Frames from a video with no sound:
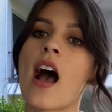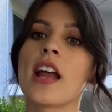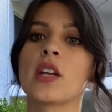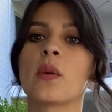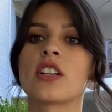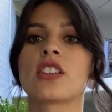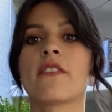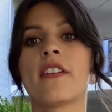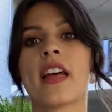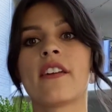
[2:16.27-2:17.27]
you want to
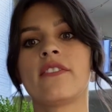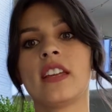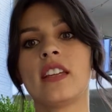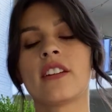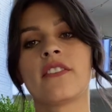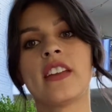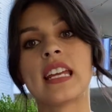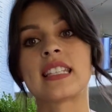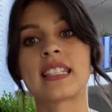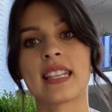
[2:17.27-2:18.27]
shuffle your feet
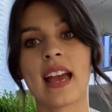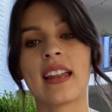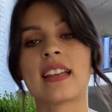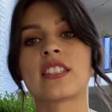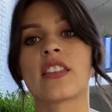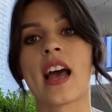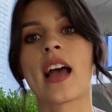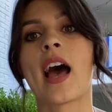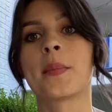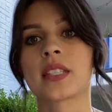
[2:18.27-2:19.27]
instead. And so that
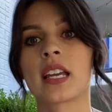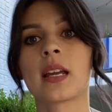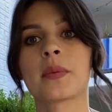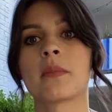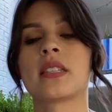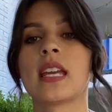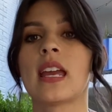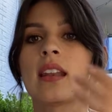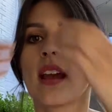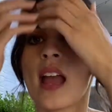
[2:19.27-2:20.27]
helps kick up some
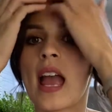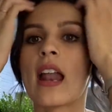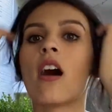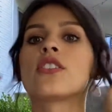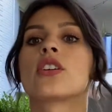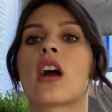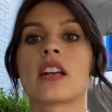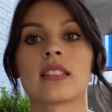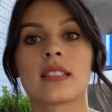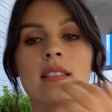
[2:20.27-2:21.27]
sand and also
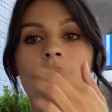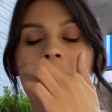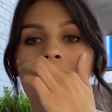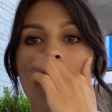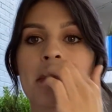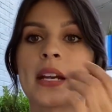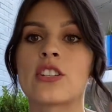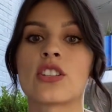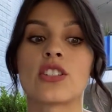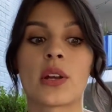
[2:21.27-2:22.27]
causes a lot of
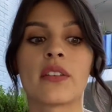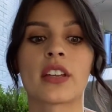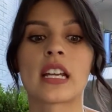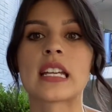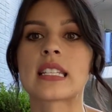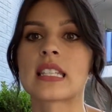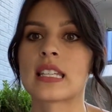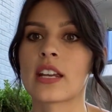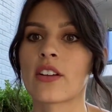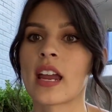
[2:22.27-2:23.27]
vibration. So if there is a
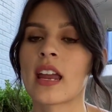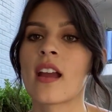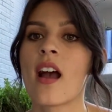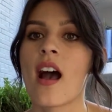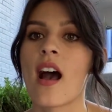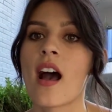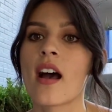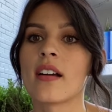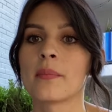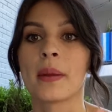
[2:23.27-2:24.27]
stingray
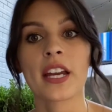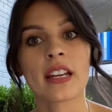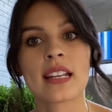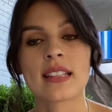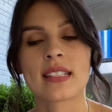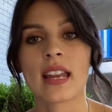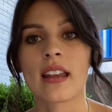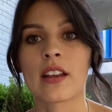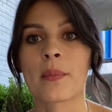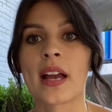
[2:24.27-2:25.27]
buried in the sand
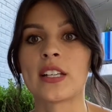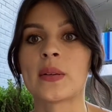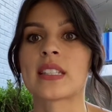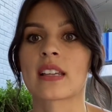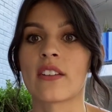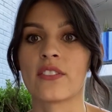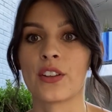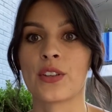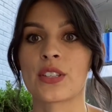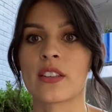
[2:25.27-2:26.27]
nearby you, it's going to feel
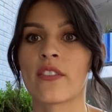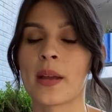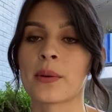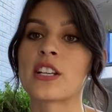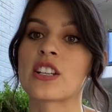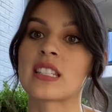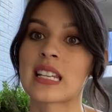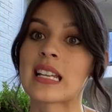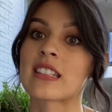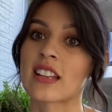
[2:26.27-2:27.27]
those vibrations and
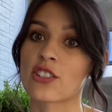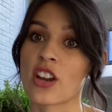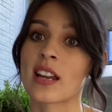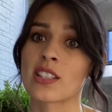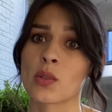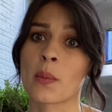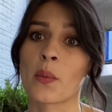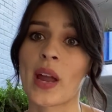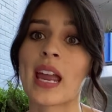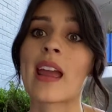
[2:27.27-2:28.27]
it's going to try and swim
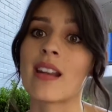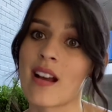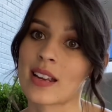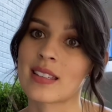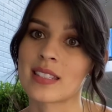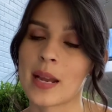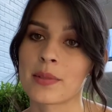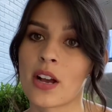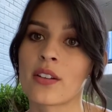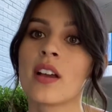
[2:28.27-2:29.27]
away and not get stepped
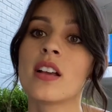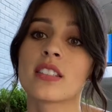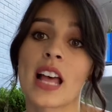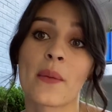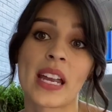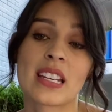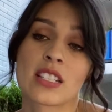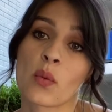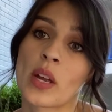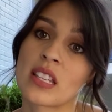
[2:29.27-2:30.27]
on. So that way it
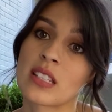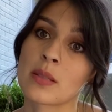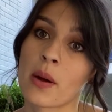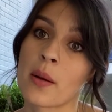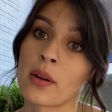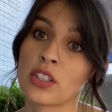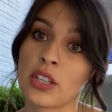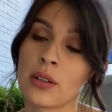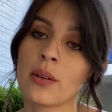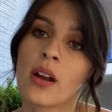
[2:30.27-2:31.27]
doesn't waste its barb on
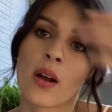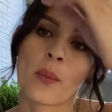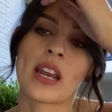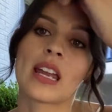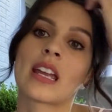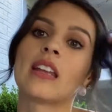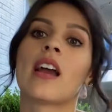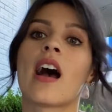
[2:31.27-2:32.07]
you when it could